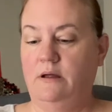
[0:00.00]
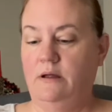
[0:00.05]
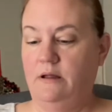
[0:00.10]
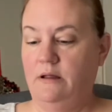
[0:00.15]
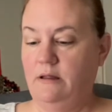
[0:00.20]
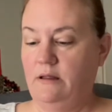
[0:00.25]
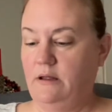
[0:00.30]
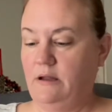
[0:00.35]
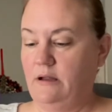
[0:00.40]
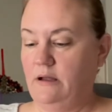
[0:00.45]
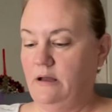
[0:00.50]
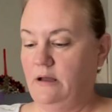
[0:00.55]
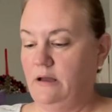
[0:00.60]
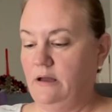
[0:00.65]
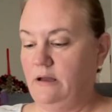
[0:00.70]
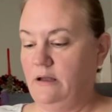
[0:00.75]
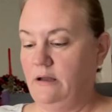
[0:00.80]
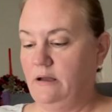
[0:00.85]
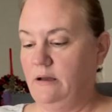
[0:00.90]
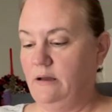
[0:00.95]
that I
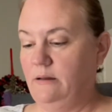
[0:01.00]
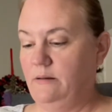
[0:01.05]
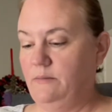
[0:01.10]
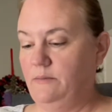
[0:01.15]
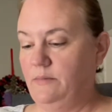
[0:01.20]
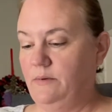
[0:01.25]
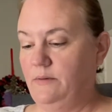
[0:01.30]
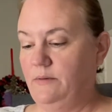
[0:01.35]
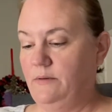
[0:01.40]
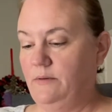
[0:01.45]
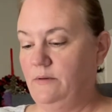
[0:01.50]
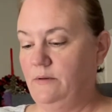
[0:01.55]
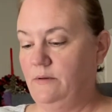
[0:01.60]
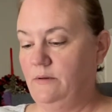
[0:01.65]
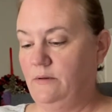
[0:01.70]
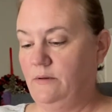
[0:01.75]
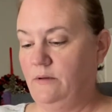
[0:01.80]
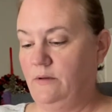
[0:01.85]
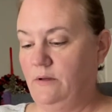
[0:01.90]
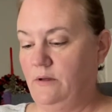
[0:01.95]
cut up.
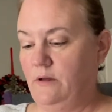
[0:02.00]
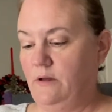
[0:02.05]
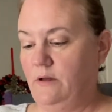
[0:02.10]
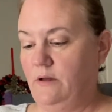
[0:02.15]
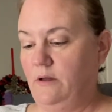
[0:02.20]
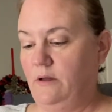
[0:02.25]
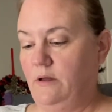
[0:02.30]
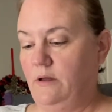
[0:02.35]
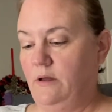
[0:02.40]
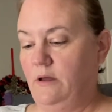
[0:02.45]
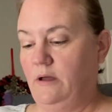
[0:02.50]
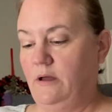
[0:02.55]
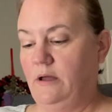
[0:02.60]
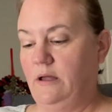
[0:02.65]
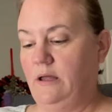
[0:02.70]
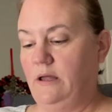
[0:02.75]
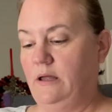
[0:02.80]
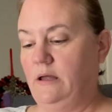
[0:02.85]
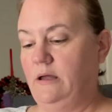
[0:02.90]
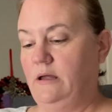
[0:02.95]

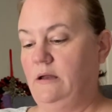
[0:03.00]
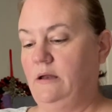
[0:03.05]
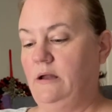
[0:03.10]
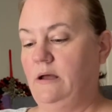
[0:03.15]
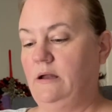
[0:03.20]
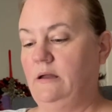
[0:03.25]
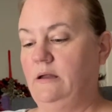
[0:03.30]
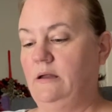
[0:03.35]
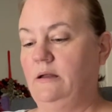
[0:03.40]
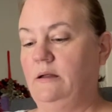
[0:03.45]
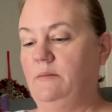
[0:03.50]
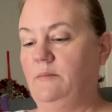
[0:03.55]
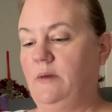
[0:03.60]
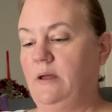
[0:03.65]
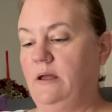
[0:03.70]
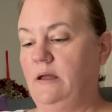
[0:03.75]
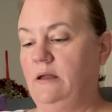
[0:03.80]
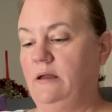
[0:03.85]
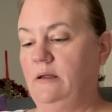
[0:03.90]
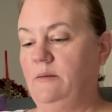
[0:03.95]
Again, I didn't
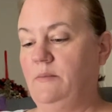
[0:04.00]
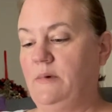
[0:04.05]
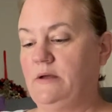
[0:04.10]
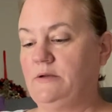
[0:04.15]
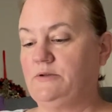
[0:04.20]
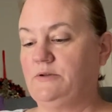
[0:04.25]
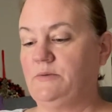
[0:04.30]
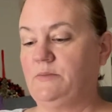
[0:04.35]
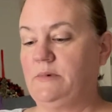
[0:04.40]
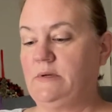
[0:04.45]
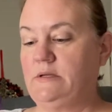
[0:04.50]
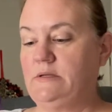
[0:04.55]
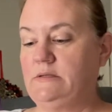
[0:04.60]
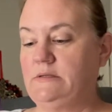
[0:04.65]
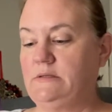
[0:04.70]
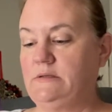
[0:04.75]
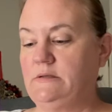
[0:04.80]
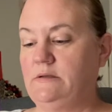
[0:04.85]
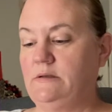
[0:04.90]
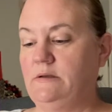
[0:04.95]
make any
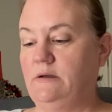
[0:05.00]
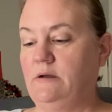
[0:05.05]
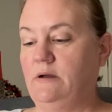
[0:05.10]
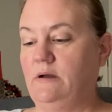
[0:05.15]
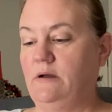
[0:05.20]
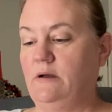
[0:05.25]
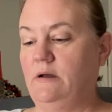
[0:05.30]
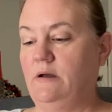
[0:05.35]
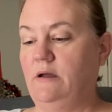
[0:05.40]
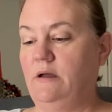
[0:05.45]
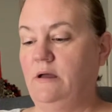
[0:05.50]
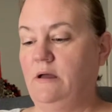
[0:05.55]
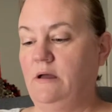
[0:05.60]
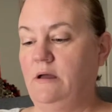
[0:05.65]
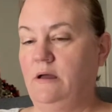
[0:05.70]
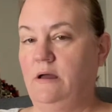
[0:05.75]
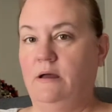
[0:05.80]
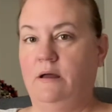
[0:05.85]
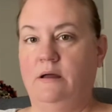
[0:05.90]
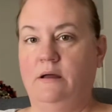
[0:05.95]
measurements.
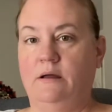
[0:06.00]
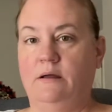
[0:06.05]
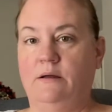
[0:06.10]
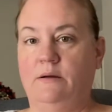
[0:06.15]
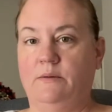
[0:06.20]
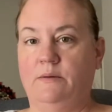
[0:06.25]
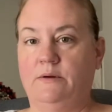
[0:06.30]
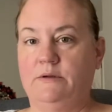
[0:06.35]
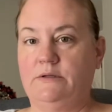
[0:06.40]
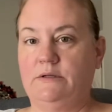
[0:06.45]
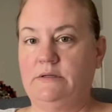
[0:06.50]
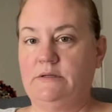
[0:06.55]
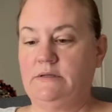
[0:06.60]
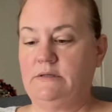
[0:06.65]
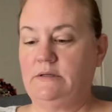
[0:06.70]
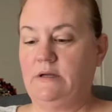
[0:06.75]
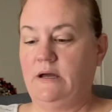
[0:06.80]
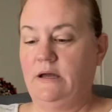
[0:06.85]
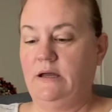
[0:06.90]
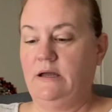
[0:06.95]
We're just
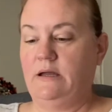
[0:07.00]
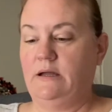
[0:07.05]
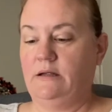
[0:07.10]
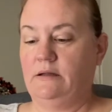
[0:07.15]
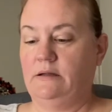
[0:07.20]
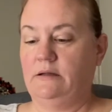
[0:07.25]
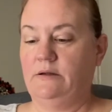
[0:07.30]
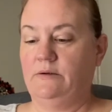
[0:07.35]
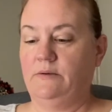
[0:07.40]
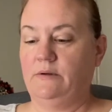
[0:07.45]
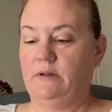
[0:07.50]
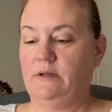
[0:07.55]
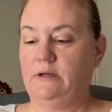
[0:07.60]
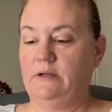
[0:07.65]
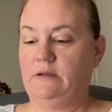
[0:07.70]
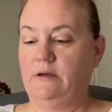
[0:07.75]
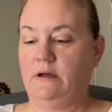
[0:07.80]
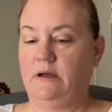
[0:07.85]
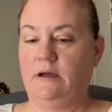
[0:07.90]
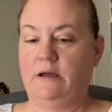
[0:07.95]
tying, literally
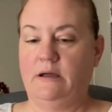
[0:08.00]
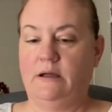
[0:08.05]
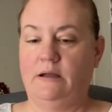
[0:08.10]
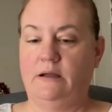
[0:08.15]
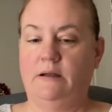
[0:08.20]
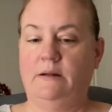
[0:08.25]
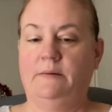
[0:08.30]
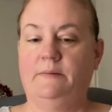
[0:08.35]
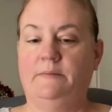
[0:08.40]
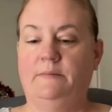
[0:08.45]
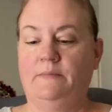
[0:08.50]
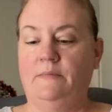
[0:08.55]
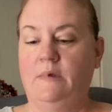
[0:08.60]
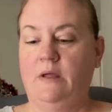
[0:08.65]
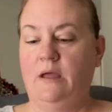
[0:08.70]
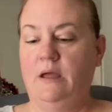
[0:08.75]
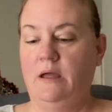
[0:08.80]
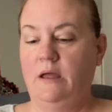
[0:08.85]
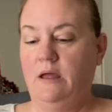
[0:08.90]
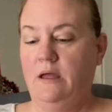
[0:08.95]
tying.
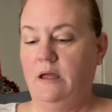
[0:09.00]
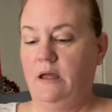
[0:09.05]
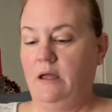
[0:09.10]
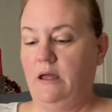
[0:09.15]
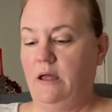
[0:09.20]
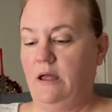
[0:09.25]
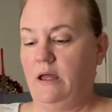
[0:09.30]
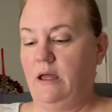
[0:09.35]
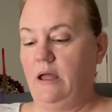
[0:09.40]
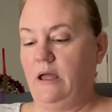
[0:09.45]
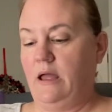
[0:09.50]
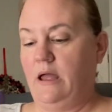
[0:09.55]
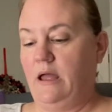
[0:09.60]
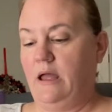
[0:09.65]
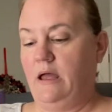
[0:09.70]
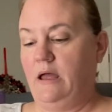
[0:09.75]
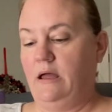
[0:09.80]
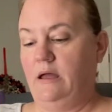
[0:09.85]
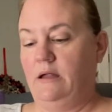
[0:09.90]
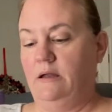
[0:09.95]

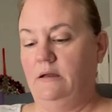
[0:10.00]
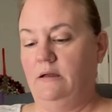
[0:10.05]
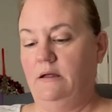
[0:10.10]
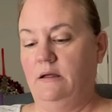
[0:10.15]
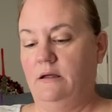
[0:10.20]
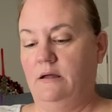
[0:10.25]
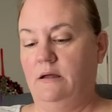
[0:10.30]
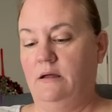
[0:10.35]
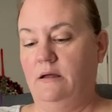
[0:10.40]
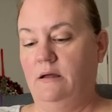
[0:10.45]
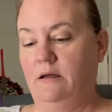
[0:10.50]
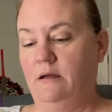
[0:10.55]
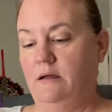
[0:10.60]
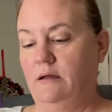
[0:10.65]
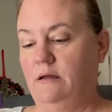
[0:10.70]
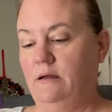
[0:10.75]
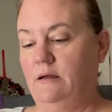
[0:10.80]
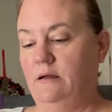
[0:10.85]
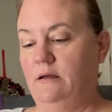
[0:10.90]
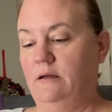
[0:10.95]
And
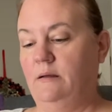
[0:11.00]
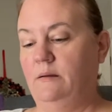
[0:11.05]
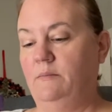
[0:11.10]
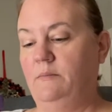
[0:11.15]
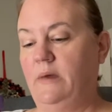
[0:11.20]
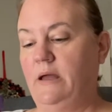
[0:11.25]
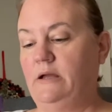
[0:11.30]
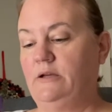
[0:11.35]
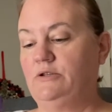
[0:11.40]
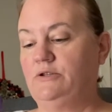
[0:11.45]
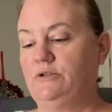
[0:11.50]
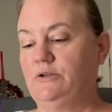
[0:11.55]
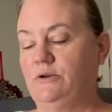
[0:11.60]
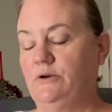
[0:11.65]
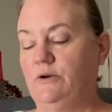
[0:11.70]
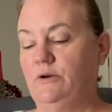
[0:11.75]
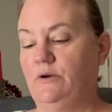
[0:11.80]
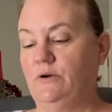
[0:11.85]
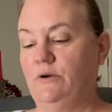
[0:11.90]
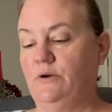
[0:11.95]
make
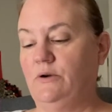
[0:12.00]
sure,